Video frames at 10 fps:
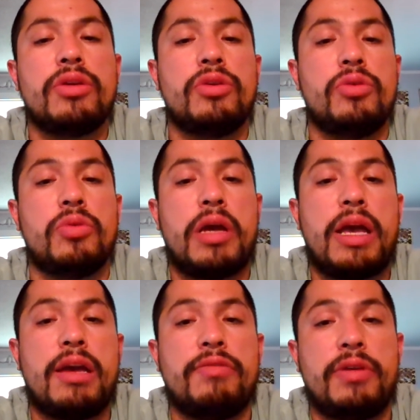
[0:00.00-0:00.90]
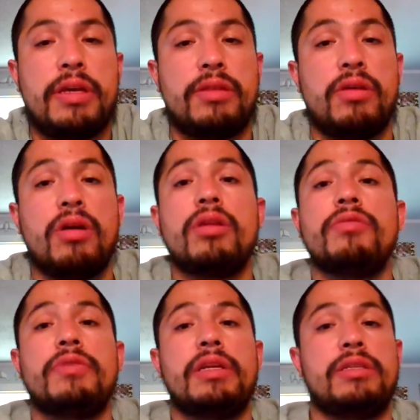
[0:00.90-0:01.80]
you have a lot
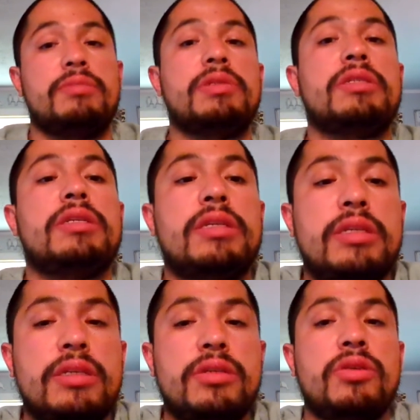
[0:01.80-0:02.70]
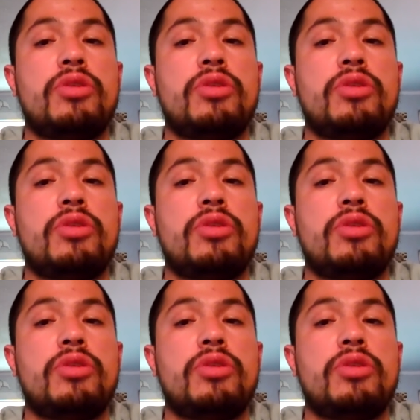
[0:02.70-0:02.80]
of intimacy,